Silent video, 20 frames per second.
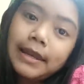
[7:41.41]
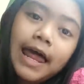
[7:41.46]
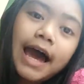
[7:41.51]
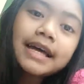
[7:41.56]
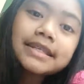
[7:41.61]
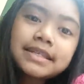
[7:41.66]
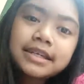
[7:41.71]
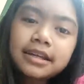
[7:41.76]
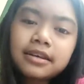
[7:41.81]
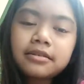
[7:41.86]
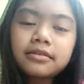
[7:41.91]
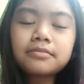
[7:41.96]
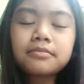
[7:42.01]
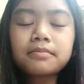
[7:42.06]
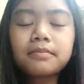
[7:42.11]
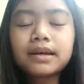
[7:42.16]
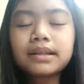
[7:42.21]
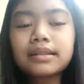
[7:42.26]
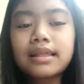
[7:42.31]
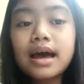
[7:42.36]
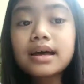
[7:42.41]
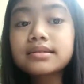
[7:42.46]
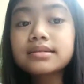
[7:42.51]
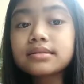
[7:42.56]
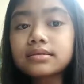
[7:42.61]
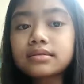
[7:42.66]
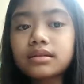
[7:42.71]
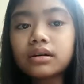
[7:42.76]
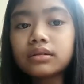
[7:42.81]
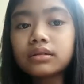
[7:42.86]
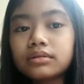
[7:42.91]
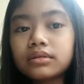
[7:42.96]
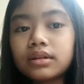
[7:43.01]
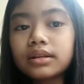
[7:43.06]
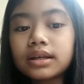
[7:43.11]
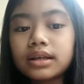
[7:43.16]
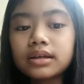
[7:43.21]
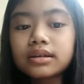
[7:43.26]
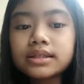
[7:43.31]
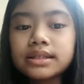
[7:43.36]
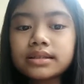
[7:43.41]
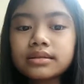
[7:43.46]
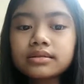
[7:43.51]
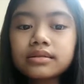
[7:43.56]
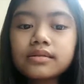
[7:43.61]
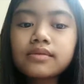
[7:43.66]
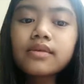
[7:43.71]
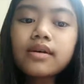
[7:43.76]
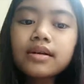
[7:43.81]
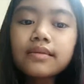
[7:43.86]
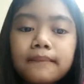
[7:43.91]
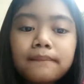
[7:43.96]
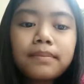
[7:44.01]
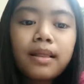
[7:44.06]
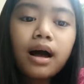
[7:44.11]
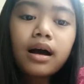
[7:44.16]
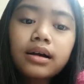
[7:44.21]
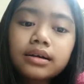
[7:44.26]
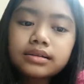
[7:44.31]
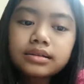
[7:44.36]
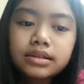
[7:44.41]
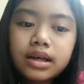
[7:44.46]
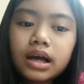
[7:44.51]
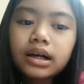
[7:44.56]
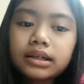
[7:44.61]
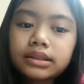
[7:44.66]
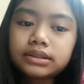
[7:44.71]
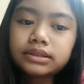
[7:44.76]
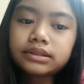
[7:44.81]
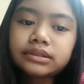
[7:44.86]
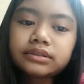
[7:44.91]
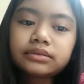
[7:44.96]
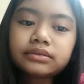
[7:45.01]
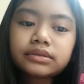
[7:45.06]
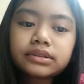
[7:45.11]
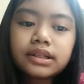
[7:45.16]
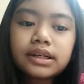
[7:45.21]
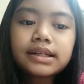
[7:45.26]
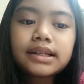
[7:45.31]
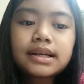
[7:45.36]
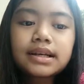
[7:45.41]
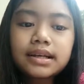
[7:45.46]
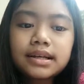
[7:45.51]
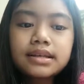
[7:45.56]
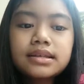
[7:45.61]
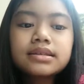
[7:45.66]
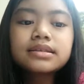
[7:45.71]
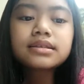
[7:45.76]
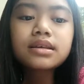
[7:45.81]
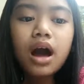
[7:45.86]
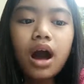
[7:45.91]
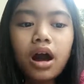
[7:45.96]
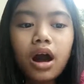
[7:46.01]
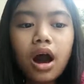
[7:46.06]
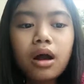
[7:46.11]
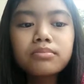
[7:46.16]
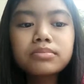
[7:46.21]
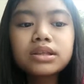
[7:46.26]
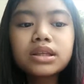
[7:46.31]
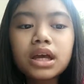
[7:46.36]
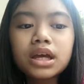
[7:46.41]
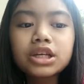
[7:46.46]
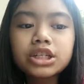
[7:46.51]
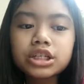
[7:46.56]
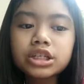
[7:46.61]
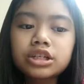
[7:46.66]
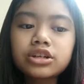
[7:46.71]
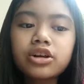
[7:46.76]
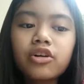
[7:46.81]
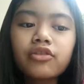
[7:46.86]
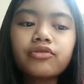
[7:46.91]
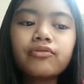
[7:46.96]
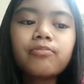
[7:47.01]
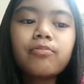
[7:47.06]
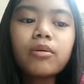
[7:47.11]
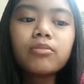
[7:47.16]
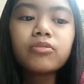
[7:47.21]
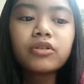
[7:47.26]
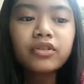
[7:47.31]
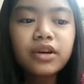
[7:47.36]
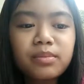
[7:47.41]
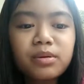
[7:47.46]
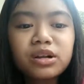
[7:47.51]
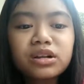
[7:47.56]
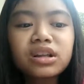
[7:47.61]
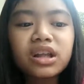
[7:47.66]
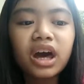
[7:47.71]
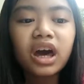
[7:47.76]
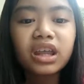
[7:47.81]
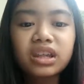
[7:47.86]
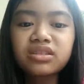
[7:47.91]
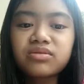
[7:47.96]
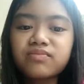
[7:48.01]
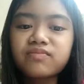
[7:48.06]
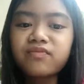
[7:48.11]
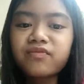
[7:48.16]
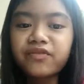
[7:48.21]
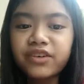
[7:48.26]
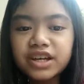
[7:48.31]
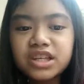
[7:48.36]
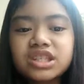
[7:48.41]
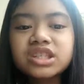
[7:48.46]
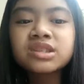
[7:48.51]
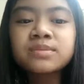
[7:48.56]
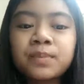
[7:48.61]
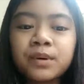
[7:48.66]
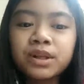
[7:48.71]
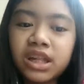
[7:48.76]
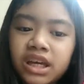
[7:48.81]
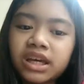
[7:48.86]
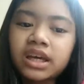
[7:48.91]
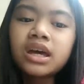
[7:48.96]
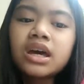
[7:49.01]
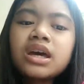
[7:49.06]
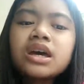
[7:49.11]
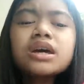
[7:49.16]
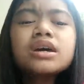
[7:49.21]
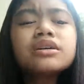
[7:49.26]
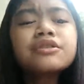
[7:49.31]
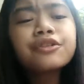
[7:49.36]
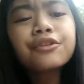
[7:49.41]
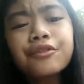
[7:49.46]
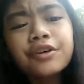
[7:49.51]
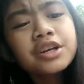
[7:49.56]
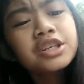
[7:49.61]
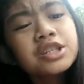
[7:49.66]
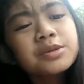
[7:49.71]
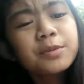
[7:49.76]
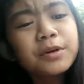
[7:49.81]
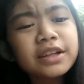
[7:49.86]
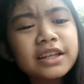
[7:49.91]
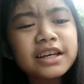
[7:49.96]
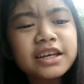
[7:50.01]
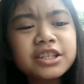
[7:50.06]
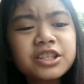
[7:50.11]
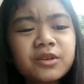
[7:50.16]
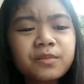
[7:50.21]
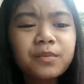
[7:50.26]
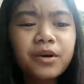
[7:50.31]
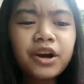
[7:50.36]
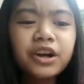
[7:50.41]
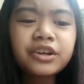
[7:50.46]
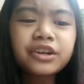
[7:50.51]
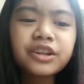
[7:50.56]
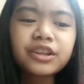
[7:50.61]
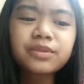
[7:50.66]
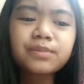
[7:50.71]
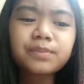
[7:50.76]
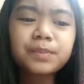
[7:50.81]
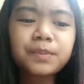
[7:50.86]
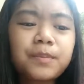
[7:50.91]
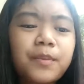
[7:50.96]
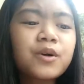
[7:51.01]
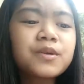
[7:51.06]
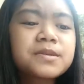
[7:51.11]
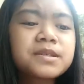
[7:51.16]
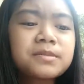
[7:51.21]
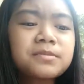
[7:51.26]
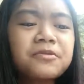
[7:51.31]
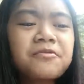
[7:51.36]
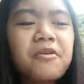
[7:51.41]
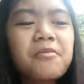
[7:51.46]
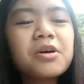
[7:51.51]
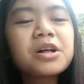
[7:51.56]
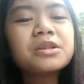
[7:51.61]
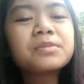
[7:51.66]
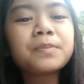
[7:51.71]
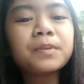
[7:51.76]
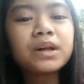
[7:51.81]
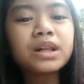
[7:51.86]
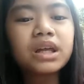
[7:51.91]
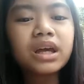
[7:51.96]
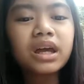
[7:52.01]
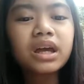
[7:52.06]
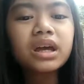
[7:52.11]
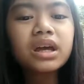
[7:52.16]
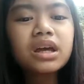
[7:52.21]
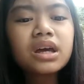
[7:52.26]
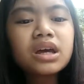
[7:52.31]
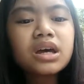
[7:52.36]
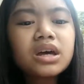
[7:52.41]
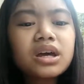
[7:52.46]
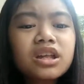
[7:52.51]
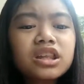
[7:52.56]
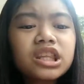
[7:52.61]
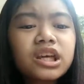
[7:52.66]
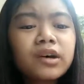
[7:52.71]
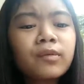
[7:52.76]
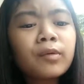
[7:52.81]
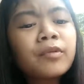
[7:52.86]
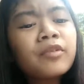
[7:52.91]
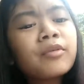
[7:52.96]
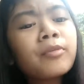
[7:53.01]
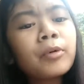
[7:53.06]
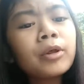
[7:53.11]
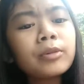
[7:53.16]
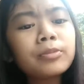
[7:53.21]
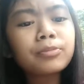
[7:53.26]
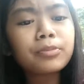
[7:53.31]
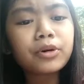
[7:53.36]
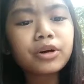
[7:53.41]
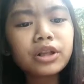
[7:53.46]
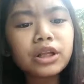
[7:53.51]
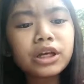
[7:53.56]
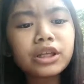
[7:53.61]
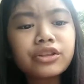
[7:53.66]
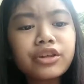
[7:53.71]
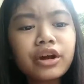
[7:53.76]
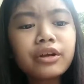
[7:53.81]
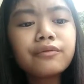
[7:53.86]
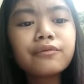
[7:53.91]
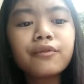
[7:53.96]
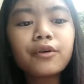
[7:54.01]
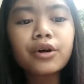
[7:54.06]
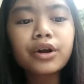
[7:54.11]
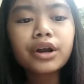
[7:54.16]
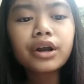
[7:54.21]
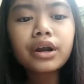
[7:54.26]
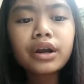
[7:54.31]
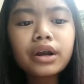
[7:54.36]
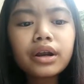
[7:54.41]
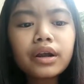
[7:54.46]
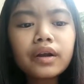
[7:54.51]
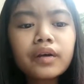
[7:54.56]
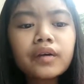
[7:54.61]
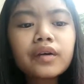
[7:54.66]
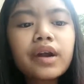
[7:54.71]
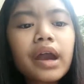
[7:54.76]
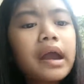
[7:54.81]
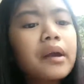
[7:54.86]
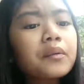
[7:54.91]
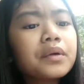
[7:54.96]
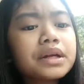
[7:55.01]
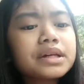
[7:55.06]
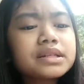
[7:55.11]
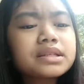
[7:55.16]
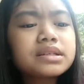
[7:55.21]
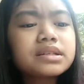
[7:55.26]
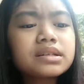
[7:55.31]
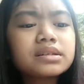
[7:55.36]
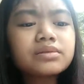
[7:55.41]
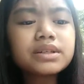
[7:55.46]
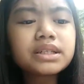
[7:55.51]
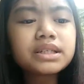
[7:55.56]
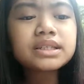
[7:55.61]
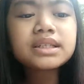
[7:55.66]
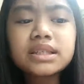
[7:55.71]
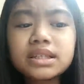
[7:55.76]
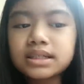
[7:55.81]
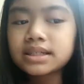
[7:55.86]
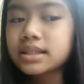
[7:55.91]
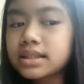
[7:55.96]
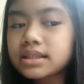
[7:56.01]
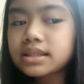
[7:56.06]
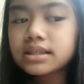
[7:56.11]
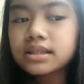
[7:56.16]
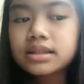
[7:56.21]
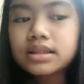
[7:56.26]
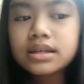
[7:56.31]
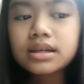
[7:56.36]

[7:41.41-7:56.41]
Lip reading: Last not the least, block and tackle. It is a combination of movable and fixed pulley. The fixed pulley is the part that pulls the movable pulley. The movable pulley, therefore, carries the resistance,